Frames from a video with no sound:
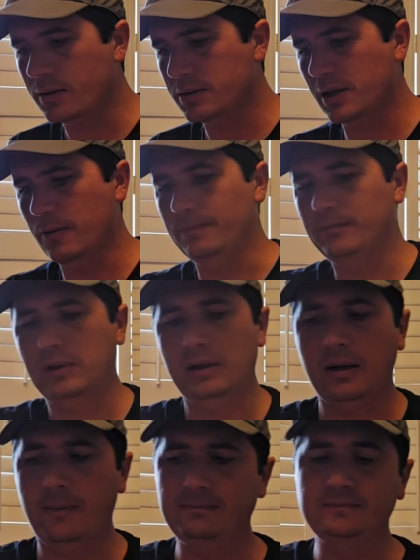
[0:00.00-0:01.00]
So
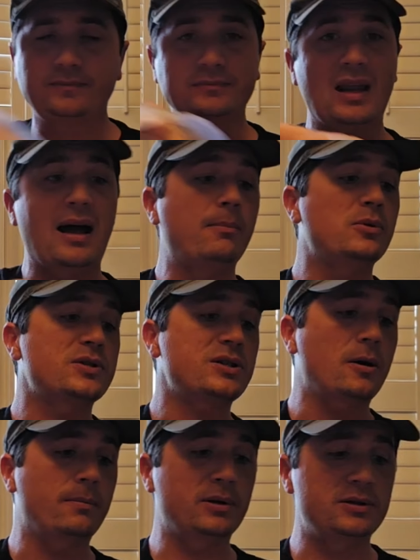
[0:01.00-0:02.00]
I'm gonna
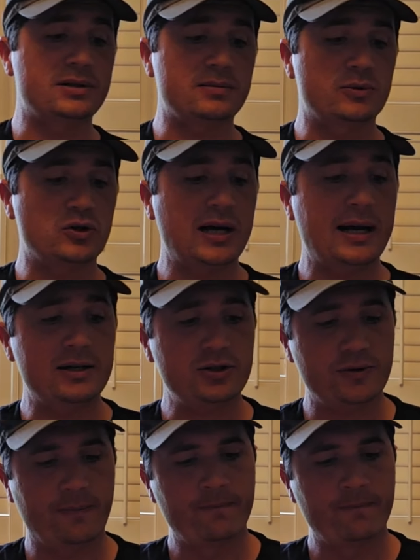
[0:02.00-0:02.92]
start putting some trash